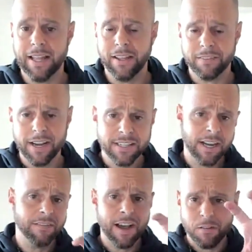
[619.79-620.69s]
Like if
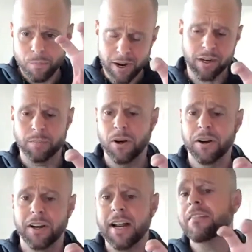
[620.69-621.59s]
I have a parent
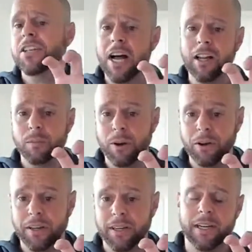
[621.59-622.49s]
component and I have a child
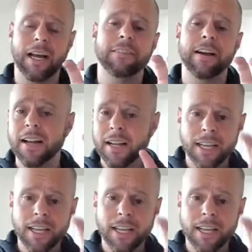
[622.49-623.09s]
component and I've got